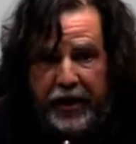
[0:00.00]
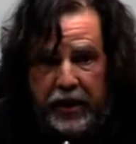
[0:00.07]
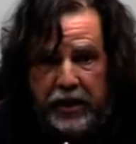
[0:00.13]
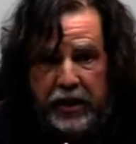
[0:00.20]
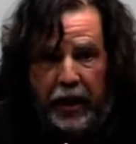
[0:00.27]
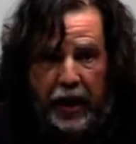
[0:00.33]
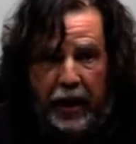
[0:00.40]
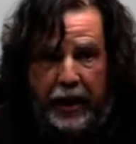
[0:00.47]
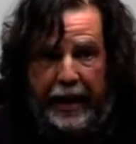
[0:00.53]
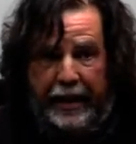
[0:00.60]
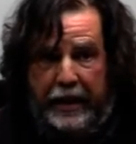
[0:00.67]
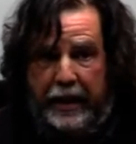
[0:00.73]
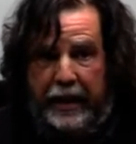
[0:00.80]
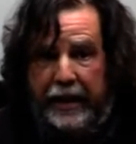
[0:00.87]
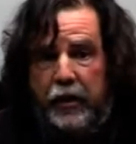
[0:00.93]
things are
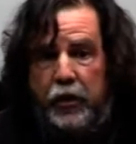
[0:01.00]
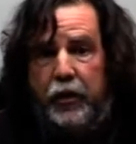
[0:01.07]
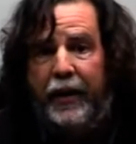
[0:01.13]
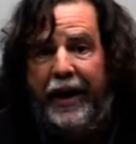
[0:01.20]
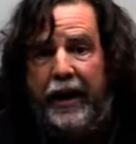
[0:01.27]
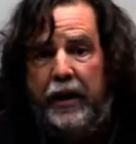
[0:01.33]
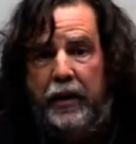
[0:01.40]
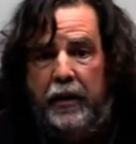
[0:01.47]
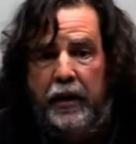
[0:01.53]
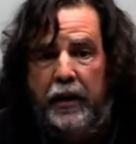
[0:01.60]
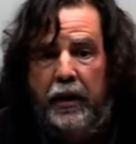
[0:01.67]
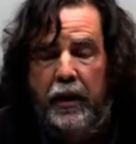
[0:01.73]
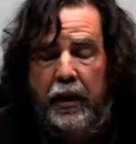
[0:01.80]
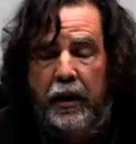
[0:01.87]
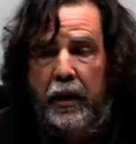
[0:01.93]
like linked together
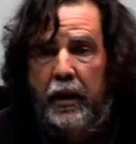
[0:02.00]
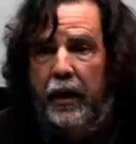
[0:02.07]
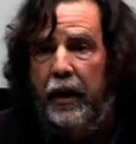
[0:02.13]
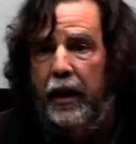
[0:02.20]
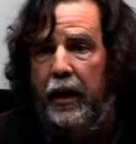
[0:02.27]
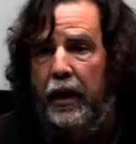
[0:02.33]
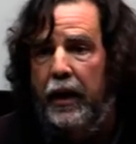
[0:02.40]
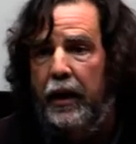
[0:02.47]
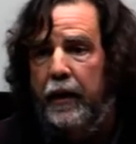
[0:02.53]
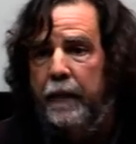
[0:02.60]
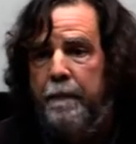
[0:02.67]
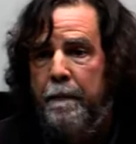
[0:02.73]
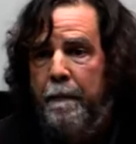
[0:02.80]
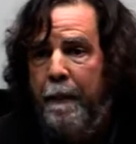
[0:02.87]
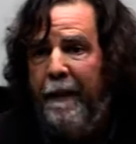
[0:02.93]

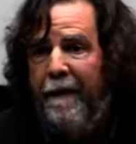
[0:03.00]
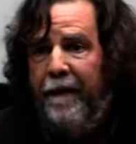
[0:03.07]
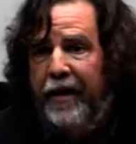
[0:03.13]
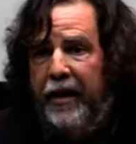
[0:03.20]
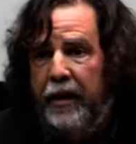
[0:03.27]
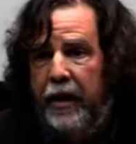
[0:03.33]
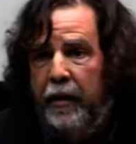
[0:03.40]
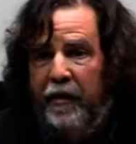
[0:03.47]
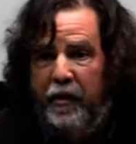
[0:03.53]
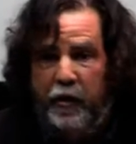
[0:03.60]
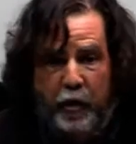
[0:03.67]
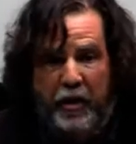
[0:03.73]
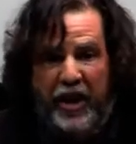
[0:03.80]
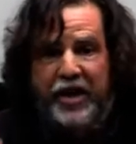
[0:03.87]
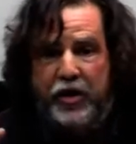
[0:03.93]
uh, in, a,
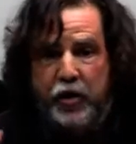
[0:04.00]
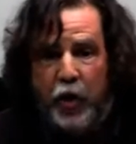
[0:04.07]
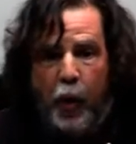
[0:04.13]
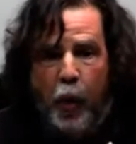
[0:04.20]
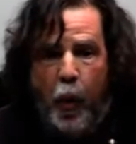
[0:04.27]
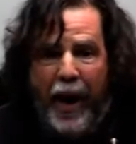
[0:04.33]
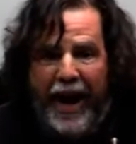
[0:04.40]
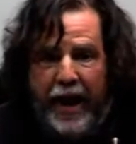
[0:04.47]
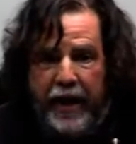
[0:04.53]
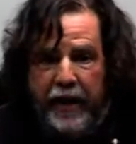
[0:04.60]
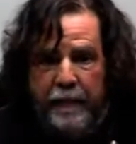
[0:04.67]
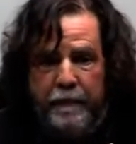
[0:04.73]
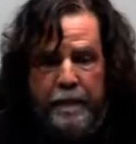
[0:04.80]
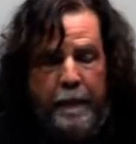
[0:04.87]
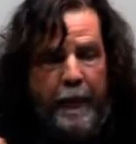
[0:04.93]
in a very strong
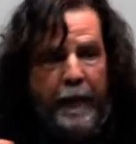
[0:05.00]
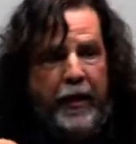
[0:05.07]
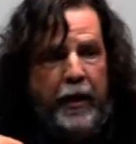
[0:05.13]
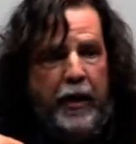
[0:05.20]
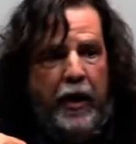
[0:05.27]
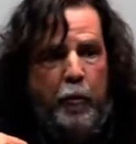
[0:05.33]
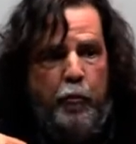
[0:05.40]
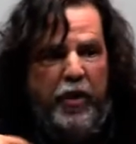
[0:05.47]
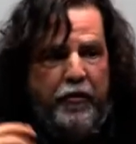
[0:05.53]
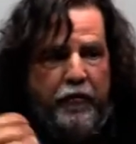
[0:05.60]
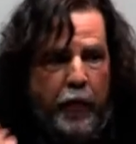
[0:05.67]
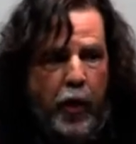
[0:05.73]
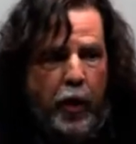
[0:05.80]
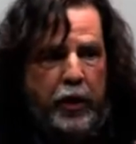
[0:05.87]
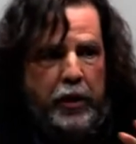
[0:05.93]
way. Uh,
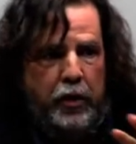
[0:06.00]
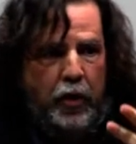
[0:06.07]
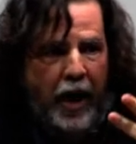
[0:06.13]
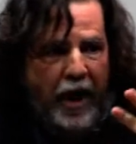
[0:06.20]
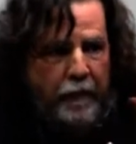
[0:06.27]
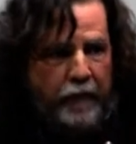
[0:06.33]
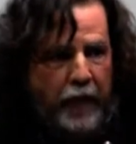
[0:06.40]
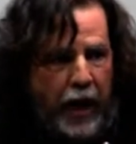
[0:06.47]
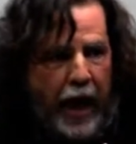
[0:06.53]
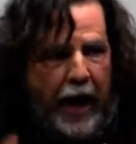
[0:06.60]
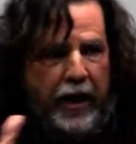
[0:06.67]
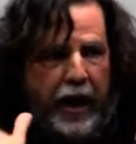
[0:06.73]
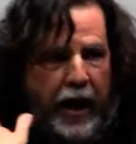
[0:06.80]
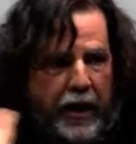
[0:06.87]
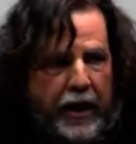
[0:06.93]
before, you know,
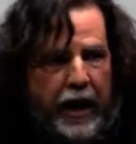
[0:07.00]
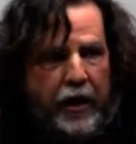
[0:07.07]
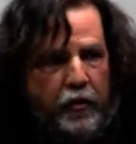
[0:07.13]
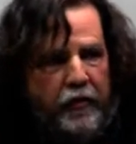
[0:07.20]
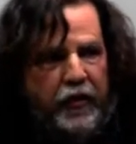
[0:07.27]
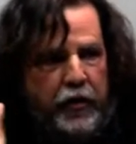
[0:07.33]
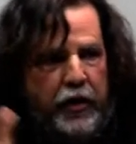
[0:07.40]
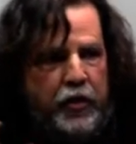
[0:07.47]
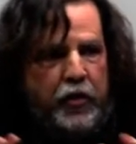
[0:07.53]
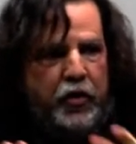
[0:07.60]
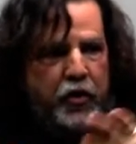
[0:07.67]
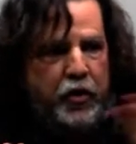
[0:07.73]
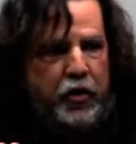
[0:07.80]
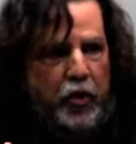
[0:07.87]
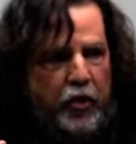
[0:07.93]
I, I kind of
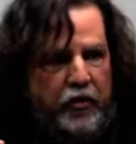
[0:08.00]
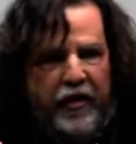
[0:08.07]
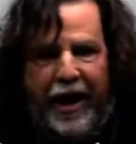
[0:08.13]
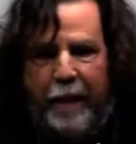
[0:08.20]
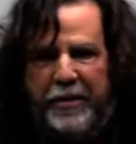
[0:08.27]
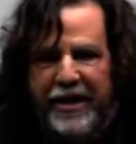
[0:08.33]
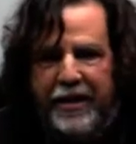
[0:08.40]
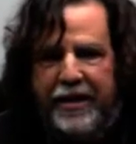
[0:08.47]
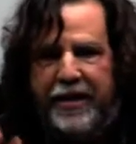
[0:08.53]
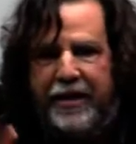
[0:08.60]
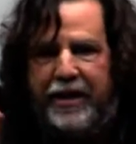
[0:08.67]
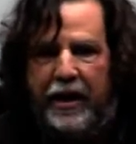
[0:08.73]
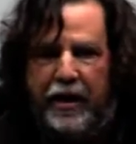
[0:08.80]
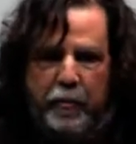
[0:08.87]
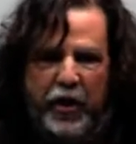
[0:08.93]
understood sociology of
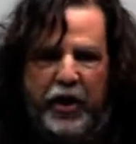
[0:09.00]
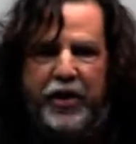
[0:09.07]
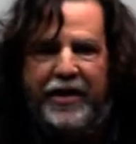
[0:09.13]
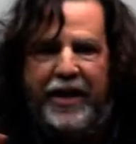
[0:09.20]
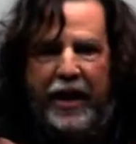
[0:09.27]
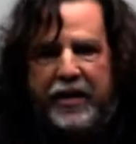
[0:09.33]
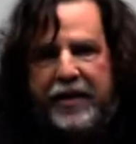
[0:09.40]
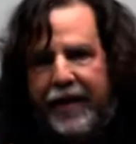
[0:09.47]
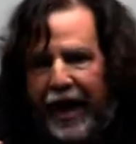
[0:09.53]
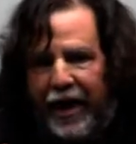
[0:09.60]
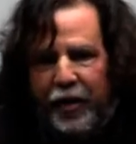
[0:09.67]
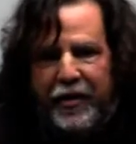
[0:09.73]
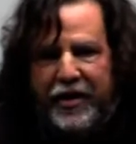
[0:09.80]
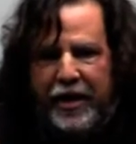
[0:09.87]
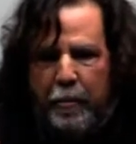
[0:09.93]
absences and emergences as
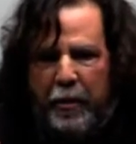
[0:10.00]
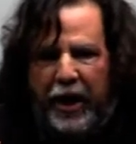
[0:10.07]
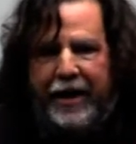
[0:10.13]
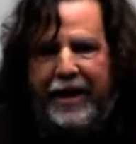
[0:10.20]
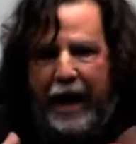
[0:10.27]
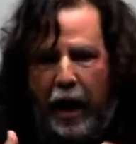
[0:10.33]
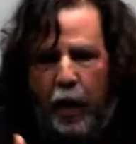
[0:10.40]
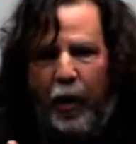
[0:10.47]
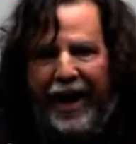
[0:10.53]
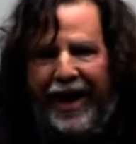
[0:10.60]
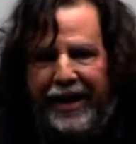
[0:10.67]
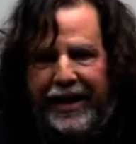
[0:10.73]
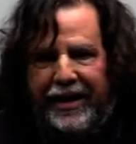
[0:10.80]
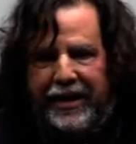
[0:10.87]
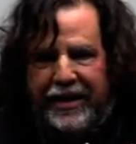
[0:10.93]
kind of separate. Now
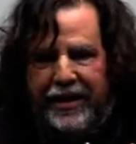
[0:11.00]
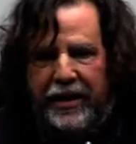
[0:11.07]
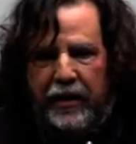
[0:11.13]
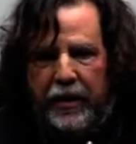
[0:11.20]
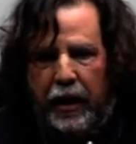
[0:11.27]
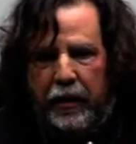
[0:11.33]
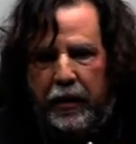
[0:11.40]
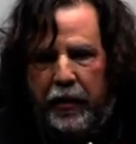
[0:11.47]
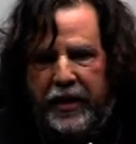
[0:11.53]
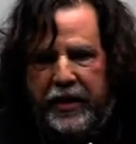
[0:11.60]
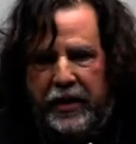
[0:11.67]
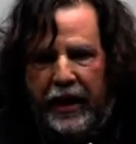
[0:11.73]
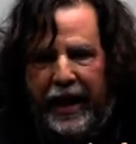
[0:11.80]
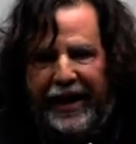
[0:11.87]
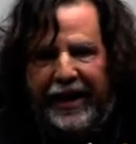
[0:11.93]
I can see that there
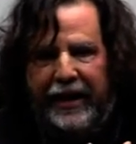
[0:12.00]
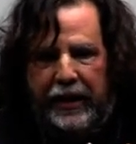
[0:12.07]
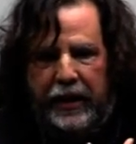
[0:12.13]
is like